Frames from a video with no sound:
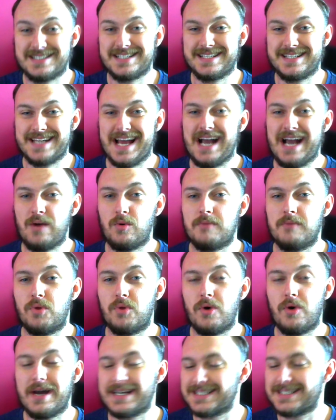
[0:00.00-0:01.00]
now more
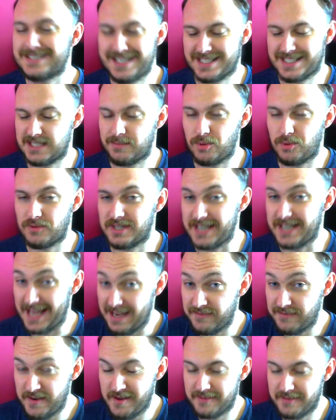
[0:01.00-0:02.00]
accessible than
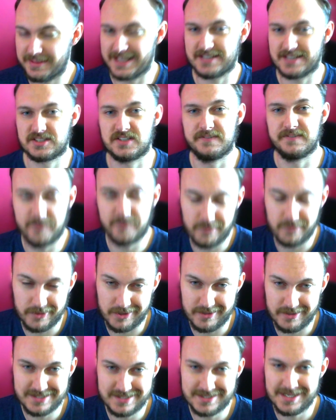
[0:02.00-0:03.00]
ever thanks to
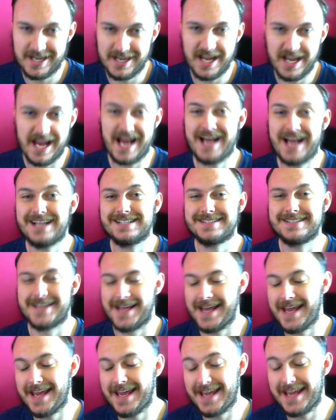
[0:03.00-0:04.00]
Fortnite, and
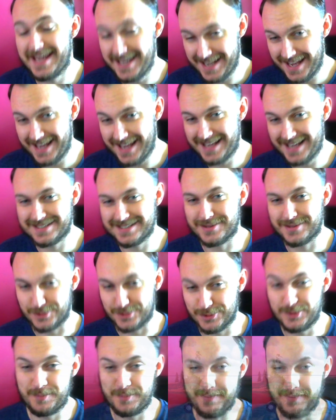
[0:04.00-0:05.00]
here is the good
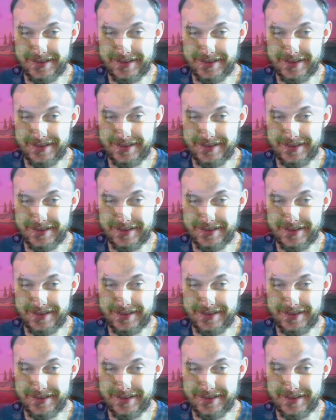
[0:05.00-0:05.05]
bit.